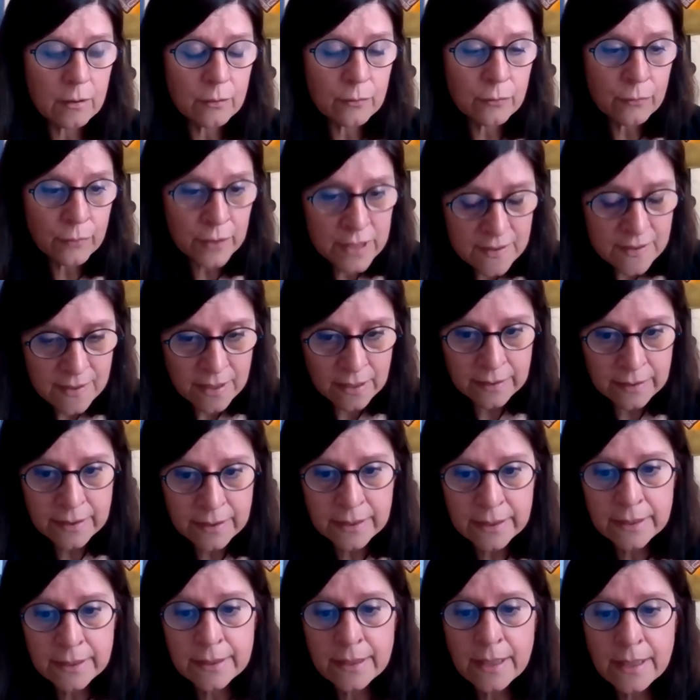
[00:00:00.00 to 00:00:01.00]

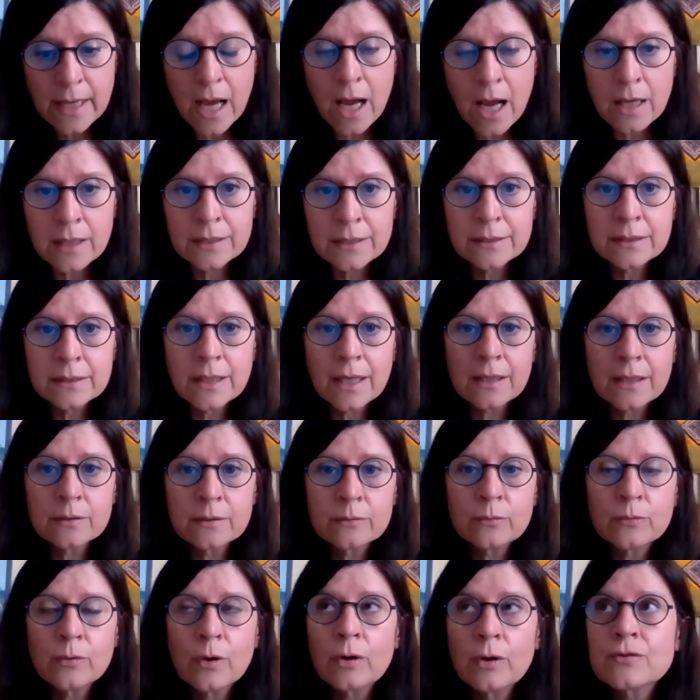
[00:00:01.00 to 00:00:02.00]
Recently, I
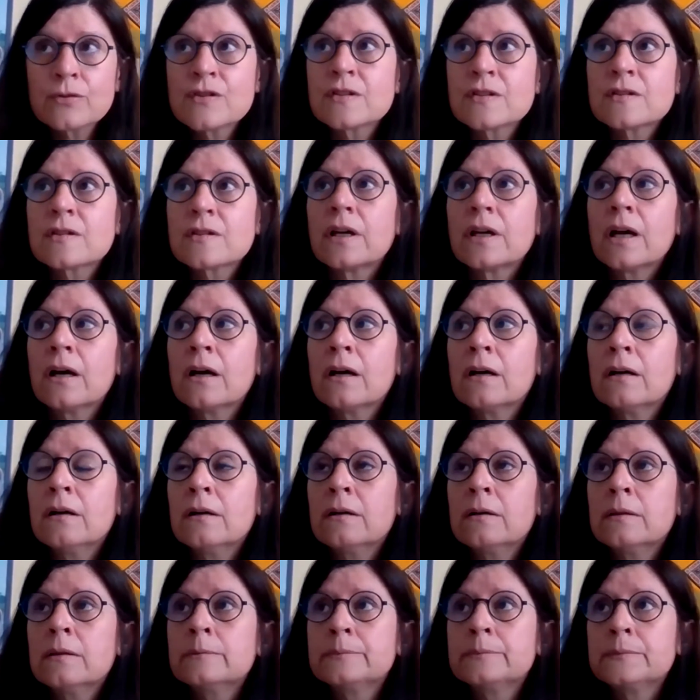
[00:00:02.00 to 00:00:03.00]
wrote
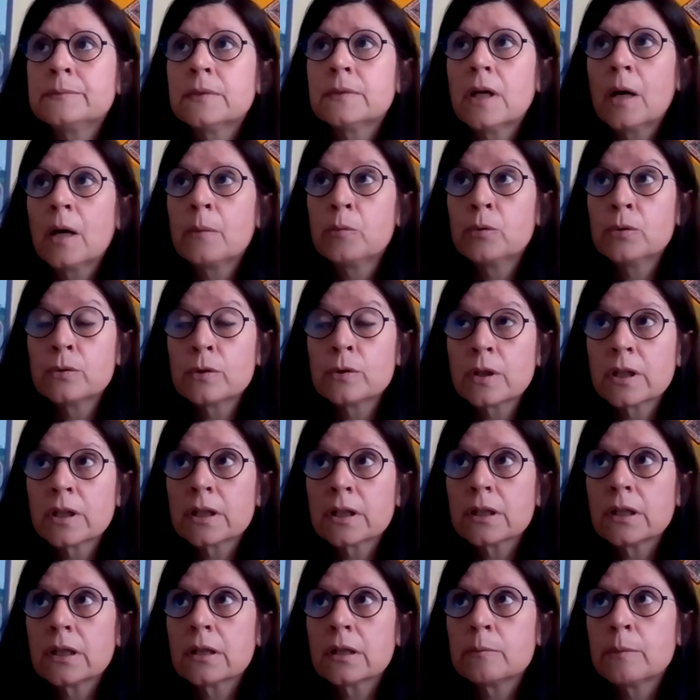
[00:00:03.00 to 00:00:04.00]
a book
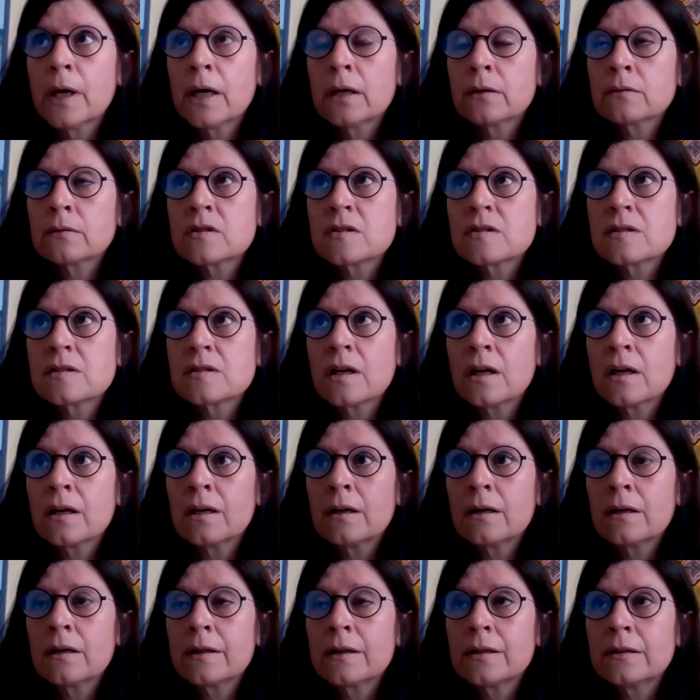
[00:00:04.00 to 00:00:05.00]
about
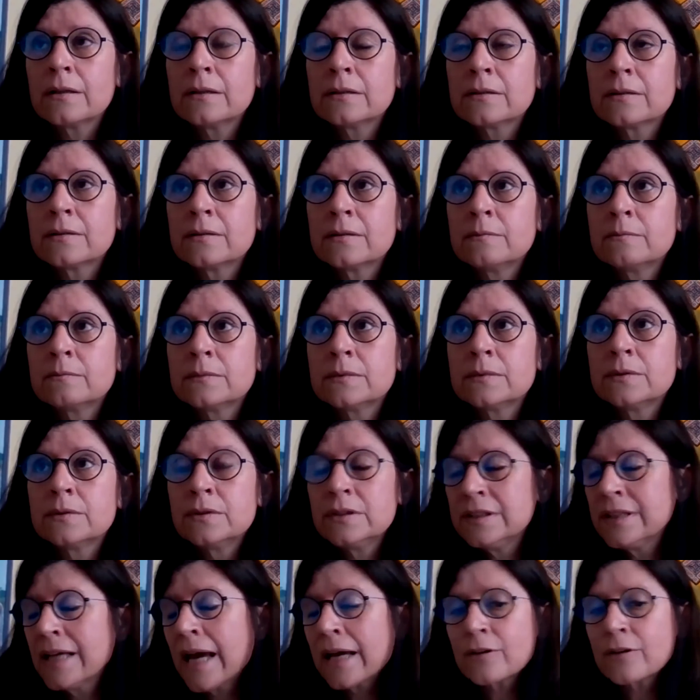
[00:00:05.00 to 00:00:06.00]

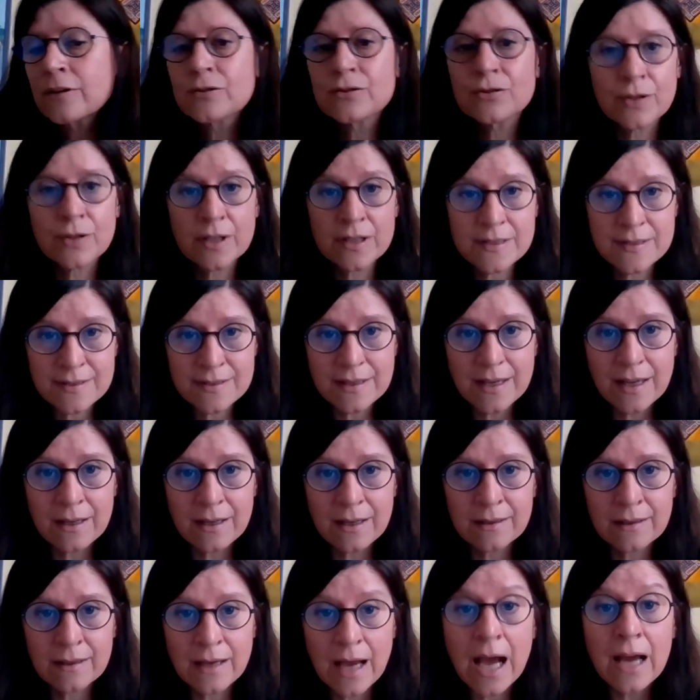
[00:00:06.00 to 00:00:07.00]
the actress
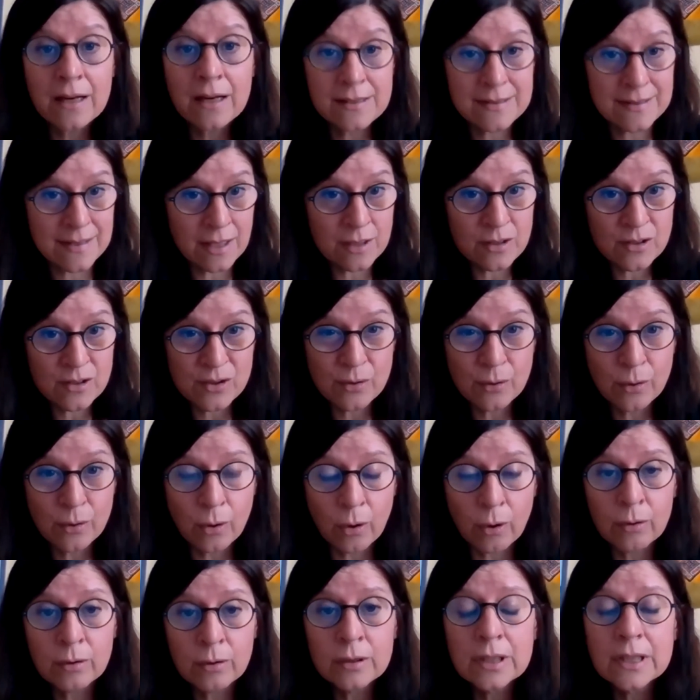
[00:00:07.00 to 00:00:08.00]
Ara
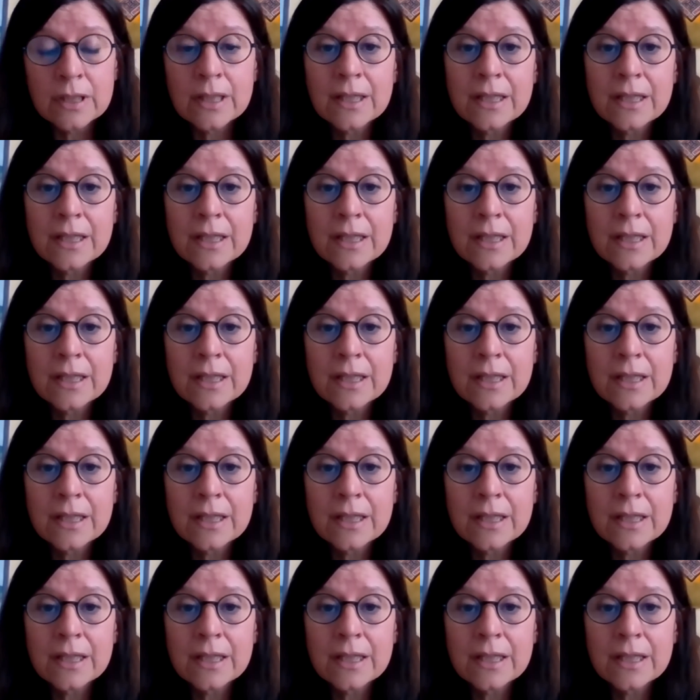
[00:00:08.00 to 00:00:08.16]
Setsuko,